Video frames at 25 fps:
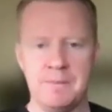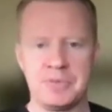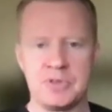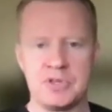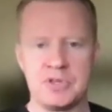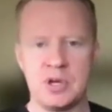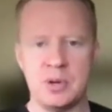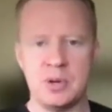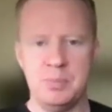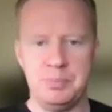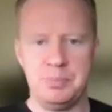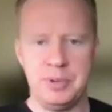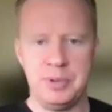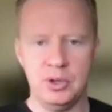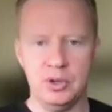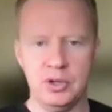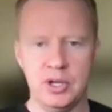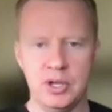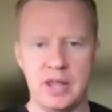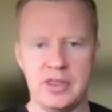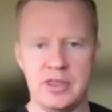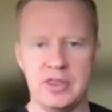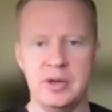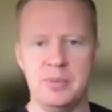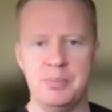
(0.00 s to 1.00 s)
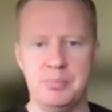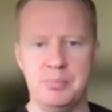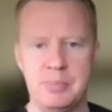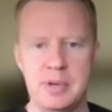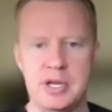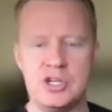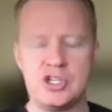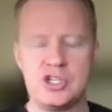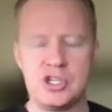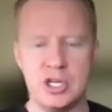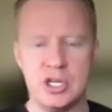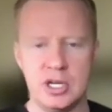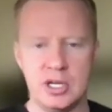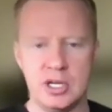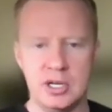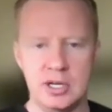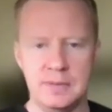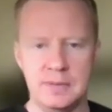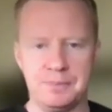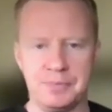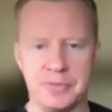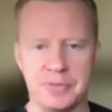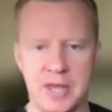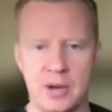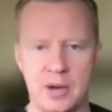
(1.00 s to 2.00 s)
to build on the mission
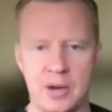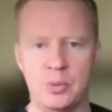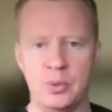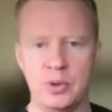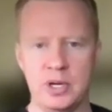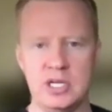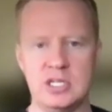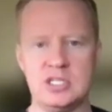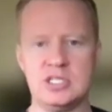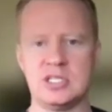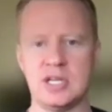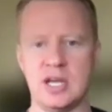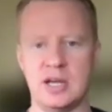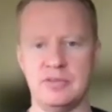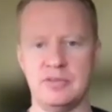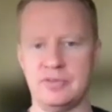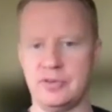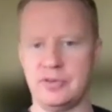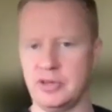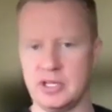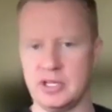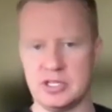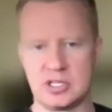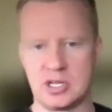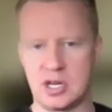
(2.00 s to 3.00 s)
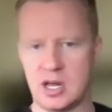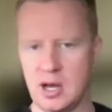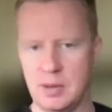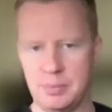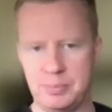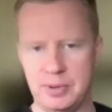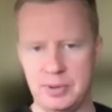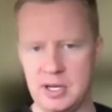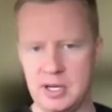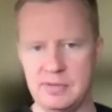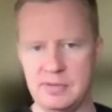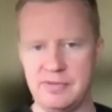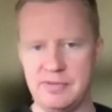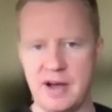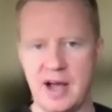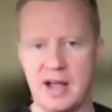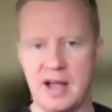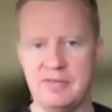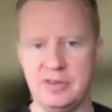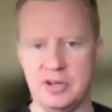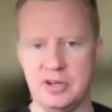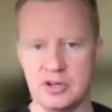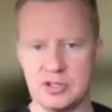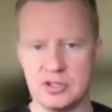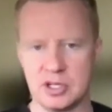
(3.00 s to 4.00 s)
that we set for this company
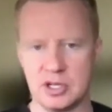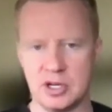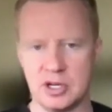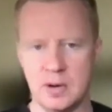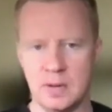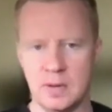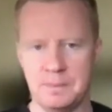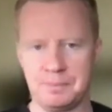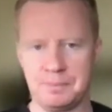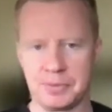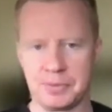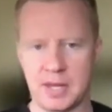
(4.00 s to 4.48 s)
5 years ago.